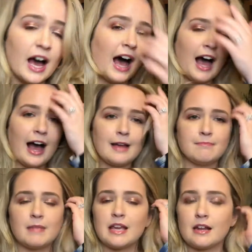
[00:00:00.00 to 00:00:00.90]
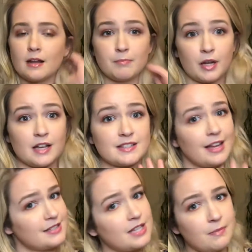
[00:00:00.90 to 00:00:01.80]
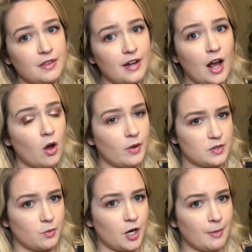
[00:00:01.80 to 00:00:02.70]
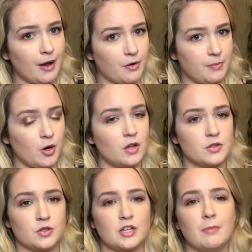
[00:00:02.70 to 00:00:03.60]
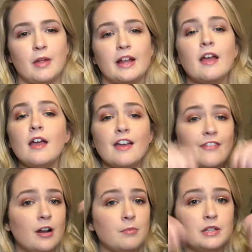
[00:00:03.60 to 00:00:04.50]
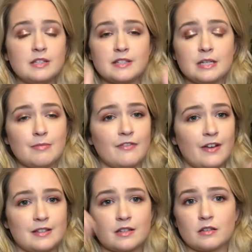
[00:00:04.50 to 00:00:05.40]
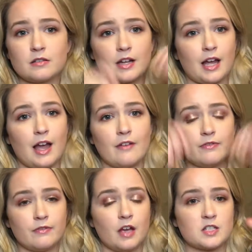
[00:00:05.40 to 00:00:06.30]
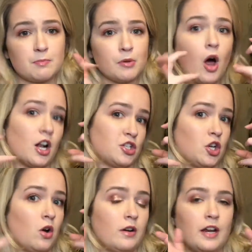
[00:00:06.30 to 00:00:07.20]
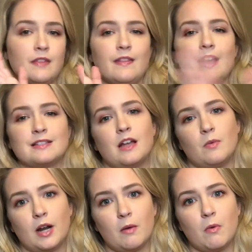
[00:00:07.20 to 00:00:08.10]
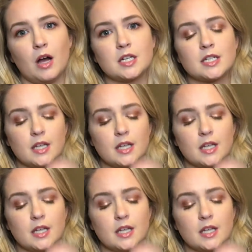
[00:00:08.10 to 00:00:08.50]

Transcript: I mean, because that's something that I always worry about with bronzers. I'm like, if I don't blend this in, my face is going to look like I have a splotch on it, and that's not what I want.